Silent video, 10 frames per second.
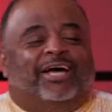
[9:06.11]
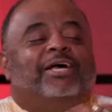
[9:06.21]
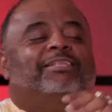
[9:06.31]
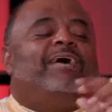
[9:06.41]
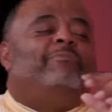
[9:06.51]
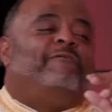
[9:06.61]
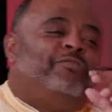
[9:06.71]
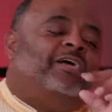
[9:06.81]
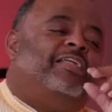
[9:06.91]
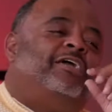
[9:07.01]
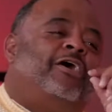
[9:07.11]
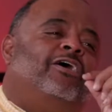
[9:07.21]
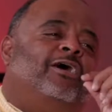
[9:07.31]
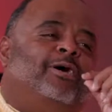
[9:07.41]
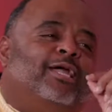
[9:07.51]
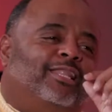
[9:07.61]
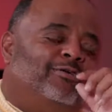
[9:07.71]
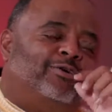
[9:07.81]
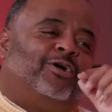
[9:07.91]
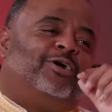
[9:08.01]
Yeah, that'd be funny. They call him
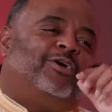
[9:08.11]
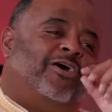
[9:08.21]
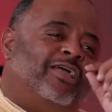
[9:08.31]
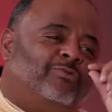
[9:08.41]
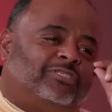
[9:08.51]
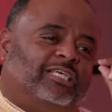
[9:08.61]
Little Kurt Carr.